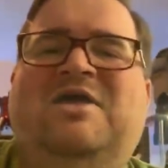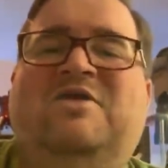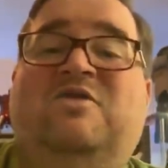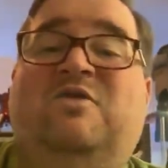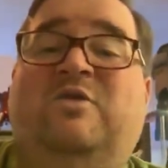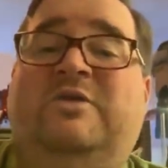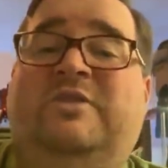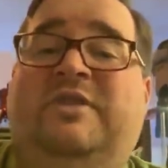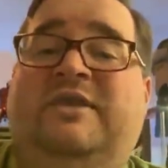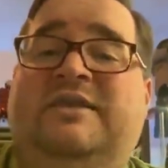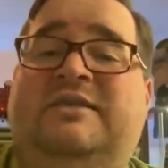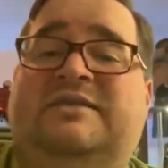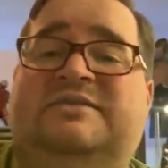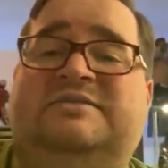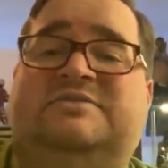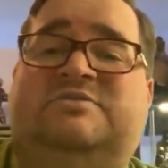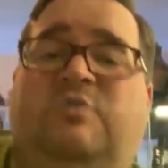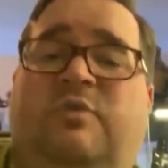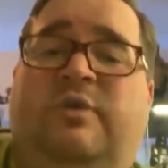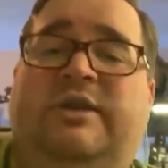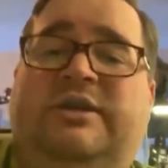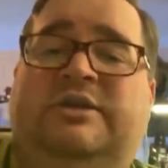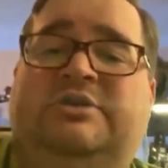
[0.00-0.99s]
Toylanta is
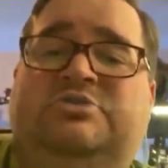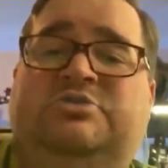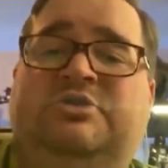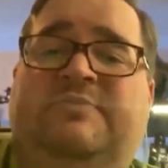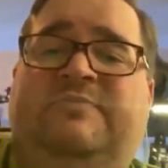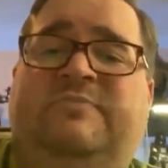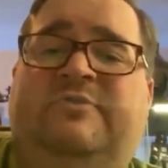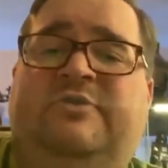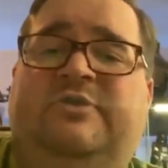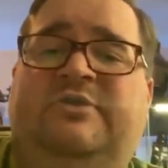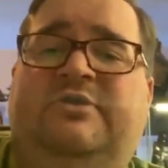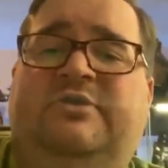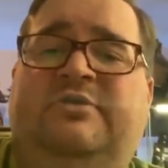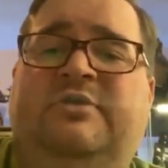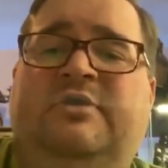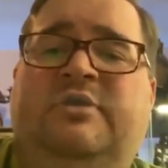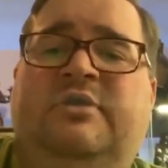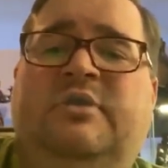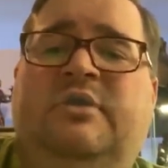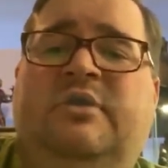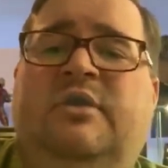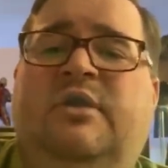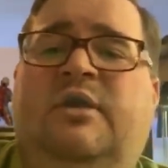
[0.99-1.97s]
quite a trip for you.
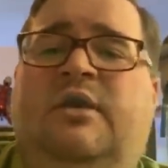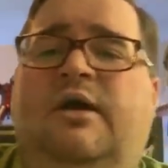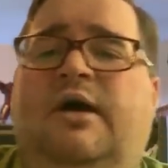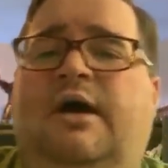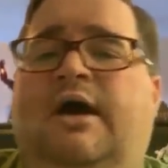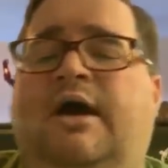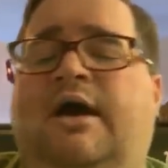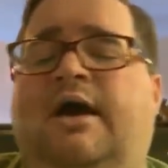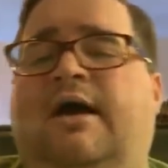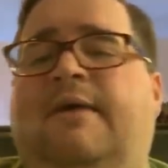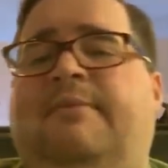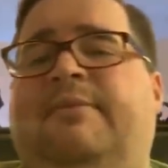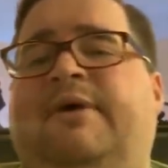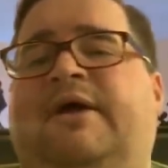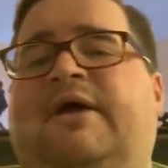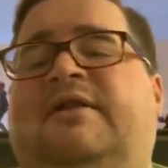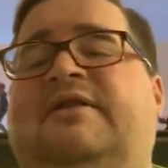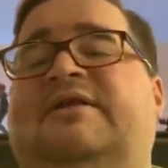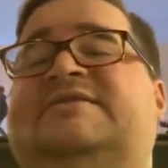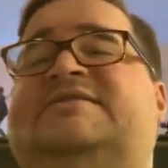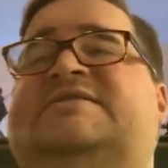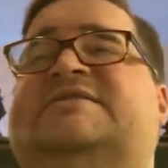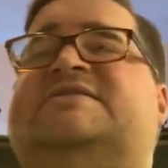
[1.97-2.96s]
But
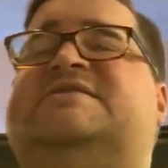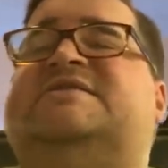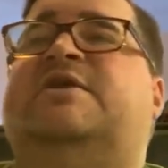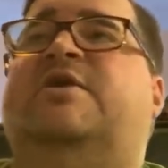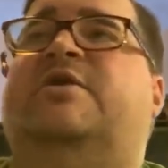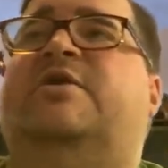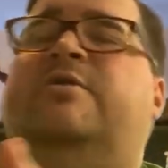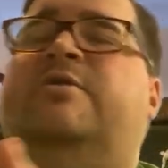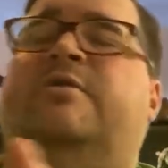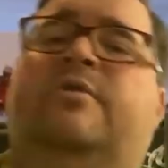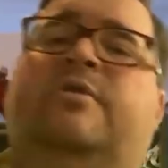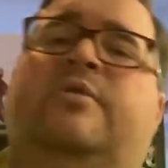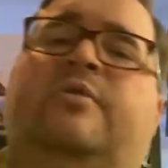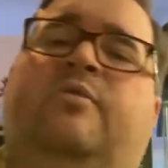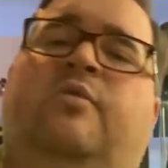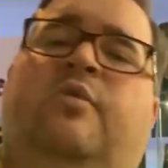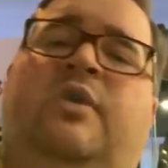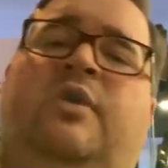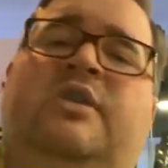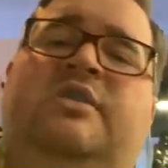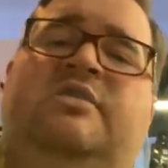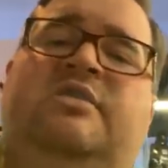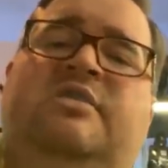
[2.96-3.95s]
Alyssa, so
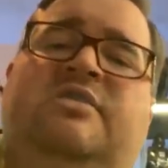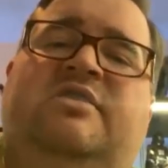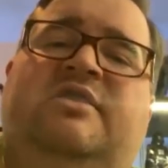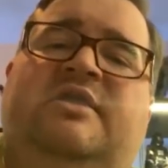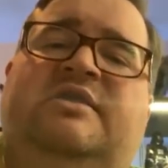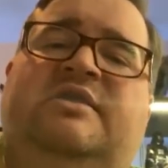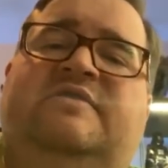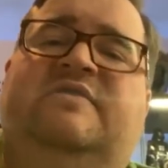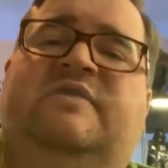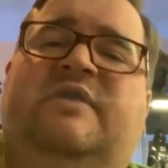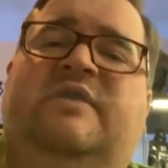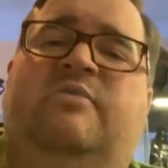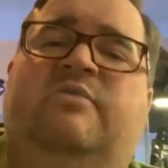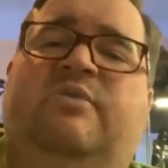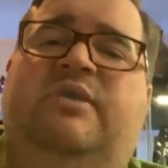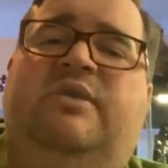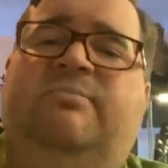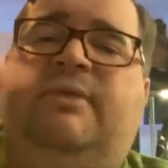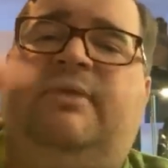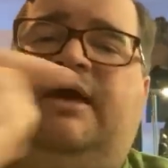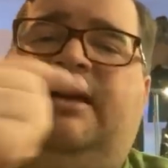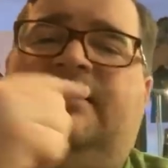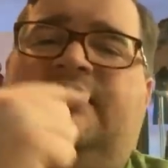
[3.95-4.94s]
one of the things that we
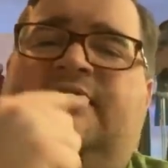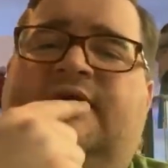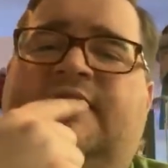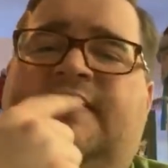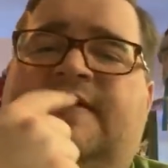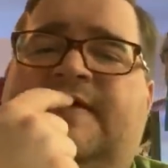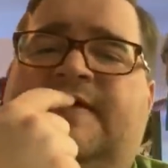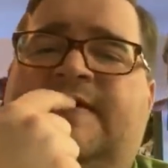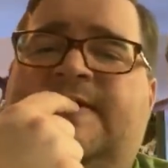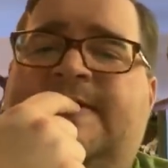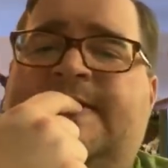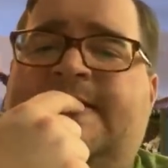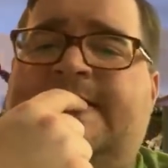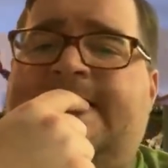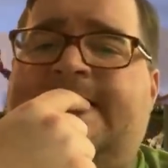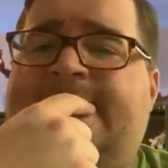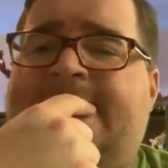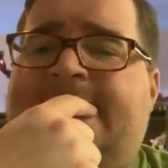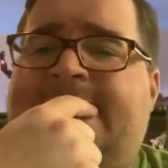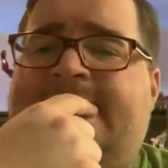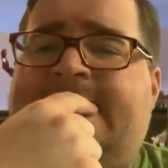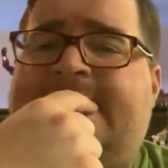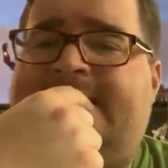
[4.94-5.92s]
may do...
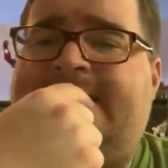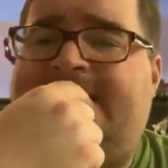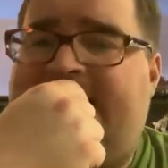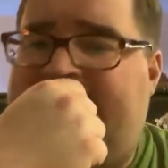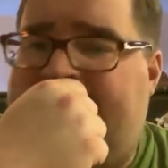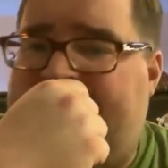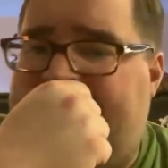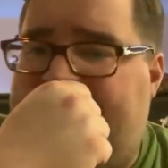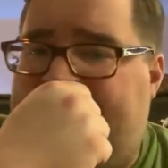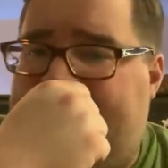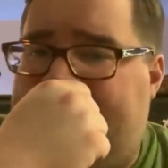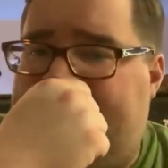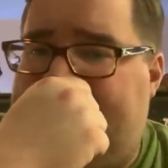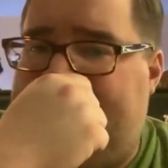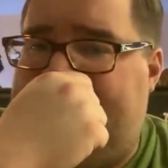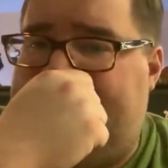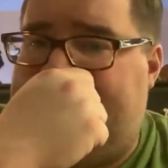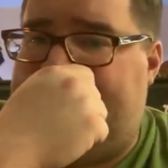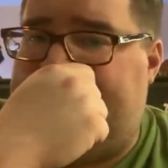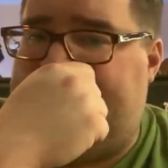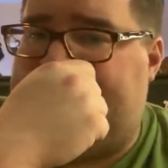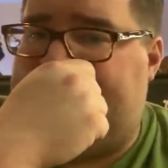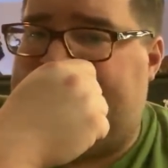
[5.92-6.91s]

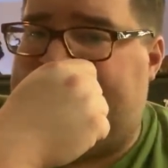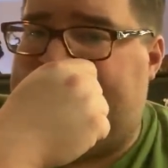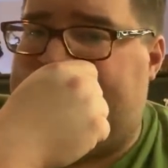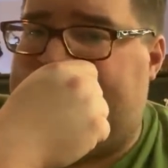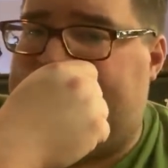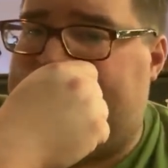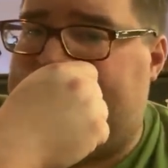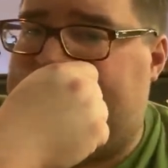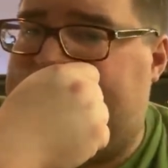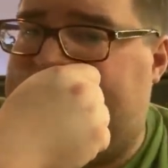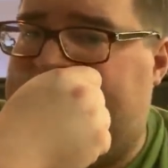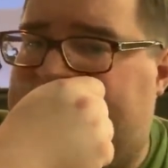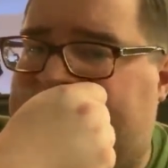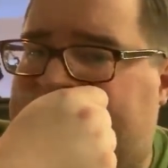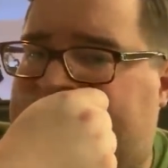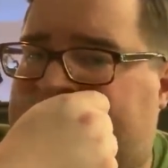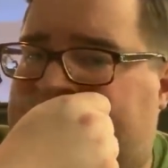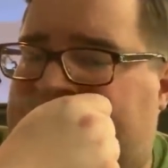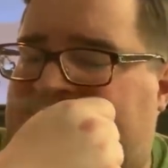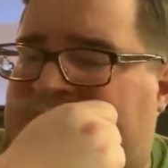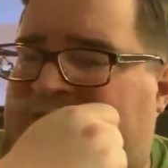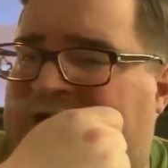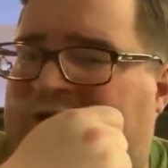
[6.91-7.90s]
Go on.
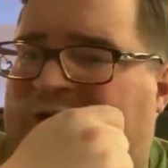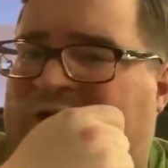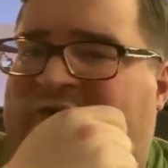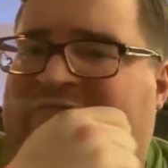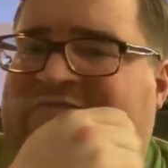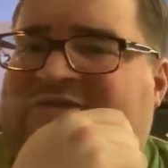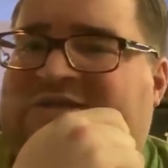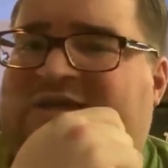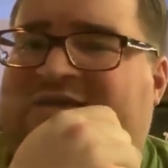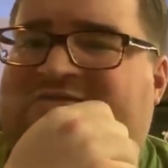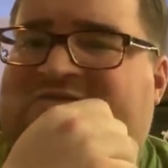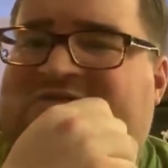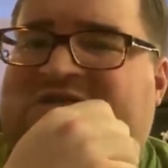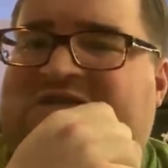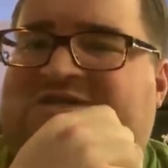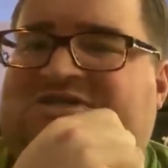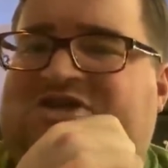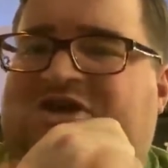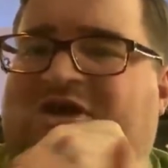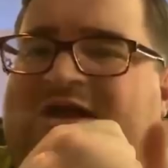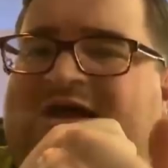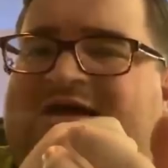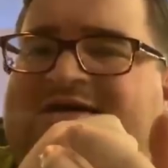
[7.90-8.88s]
No, I've seen
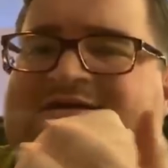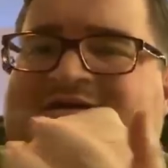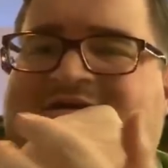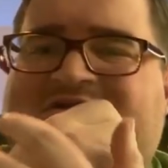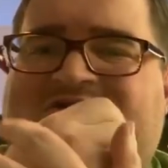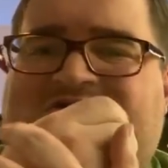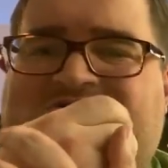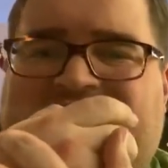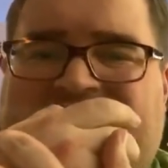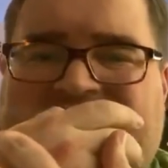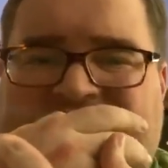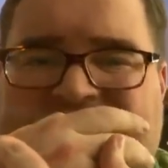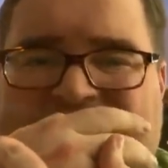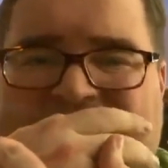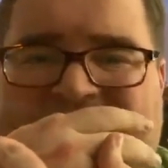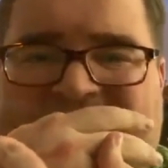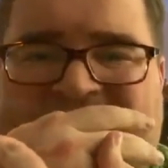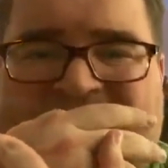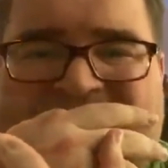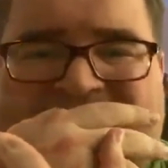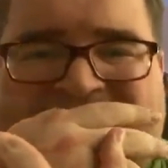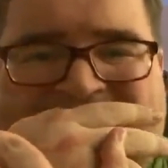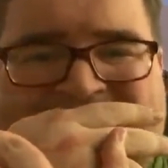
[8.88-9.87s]
Sean Astin's usually at
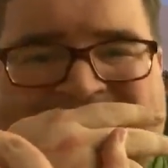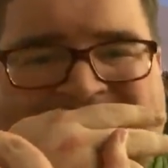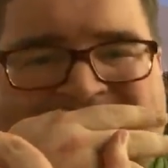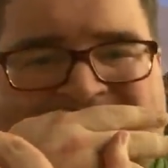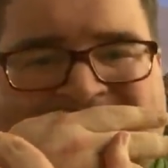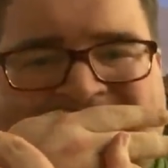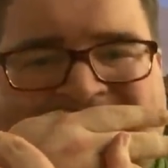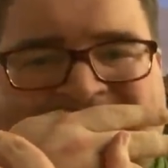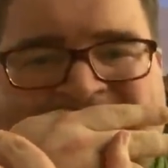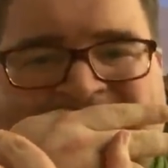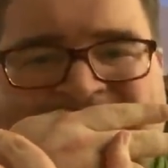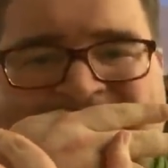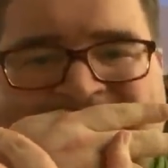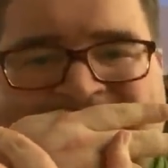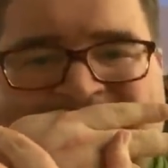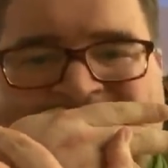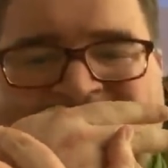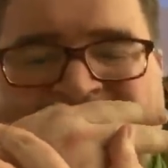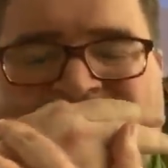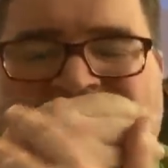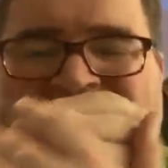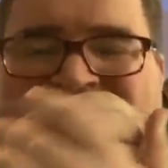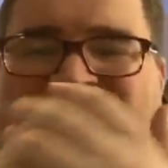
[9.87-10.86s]
Dragon Con.
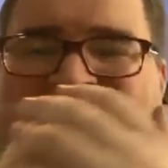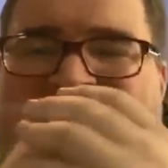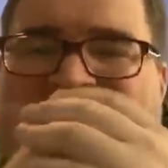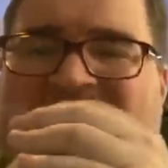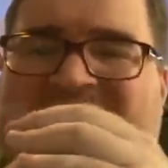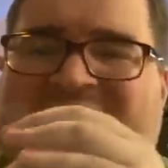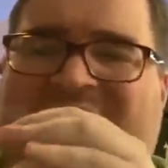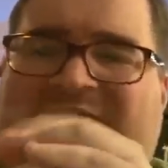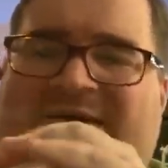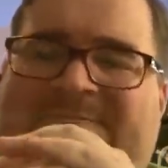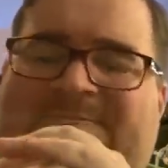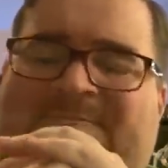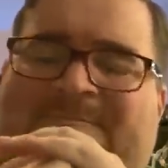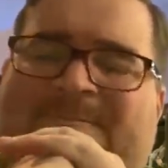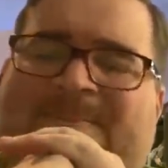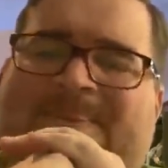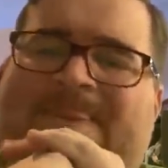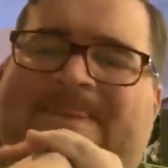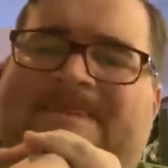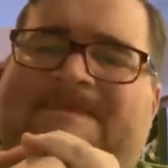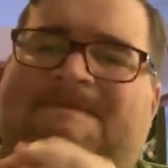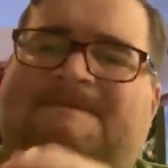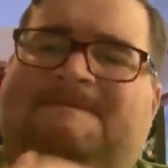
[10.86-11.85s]
I don't think I'm
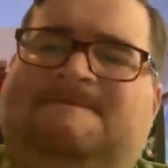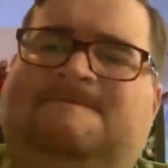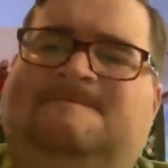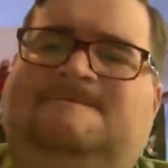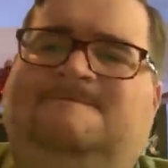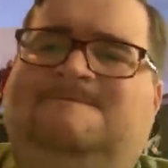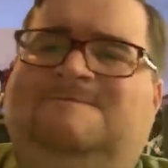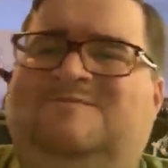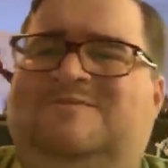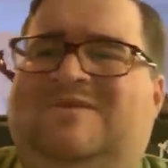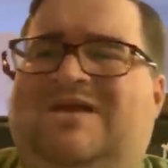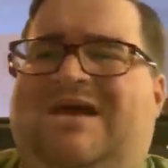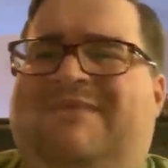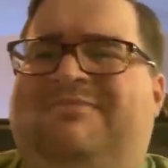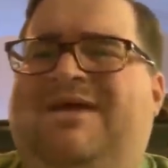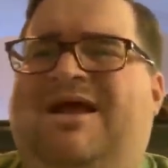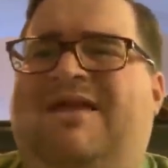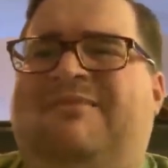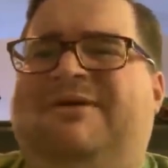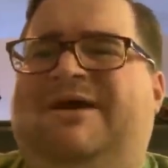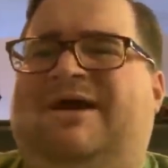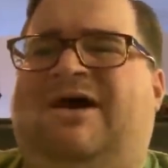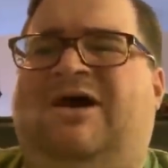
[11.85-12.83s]
not
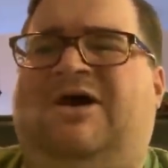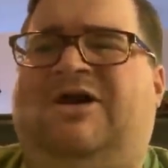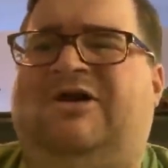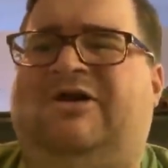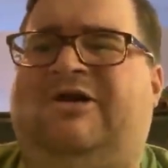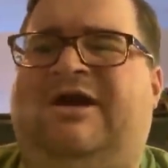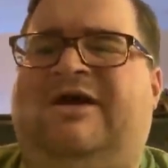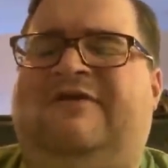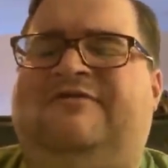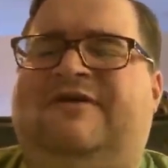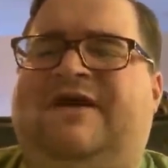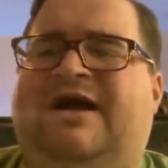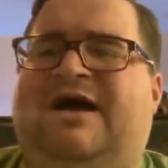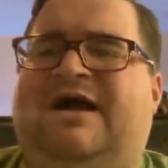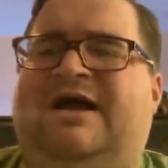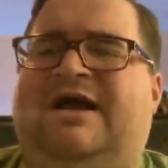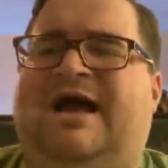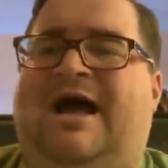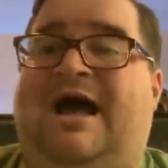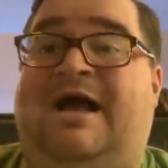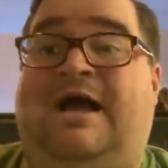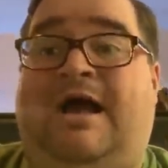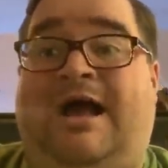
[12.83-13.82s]
a big autograph guy.
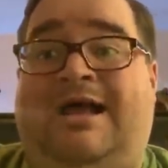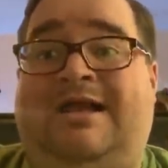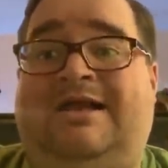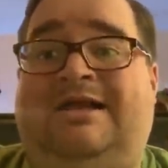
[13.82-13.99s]
I